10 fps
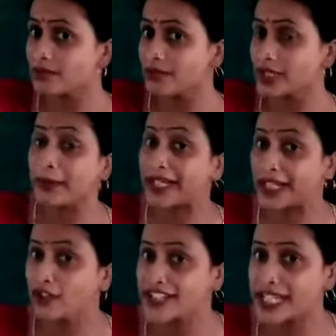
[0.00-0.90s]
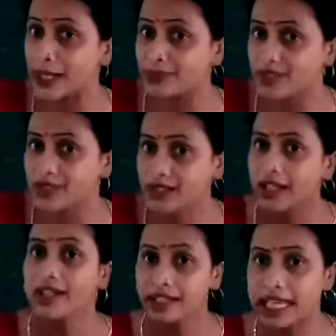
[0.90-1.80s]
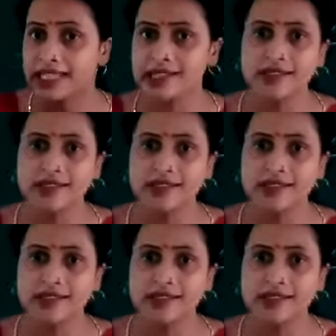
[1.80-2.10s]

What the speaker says: in the beginning of the chapter. Yes?